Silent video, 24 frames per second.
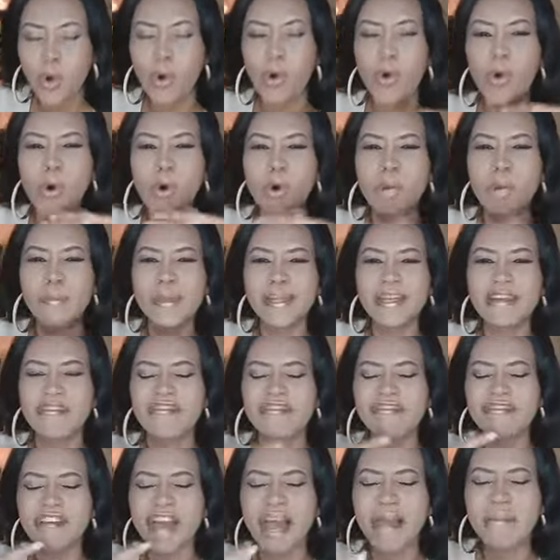home, in the
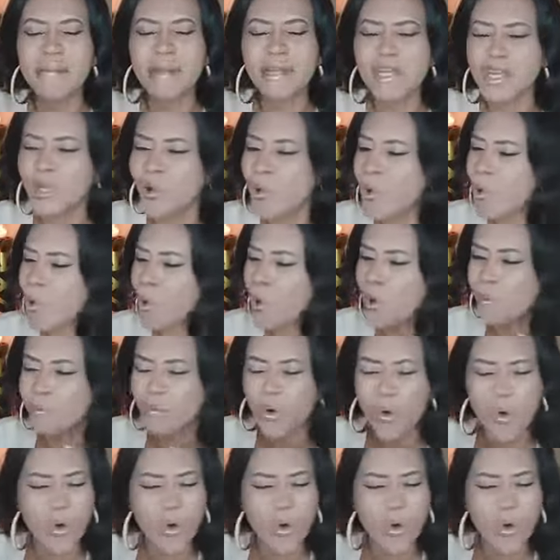family home.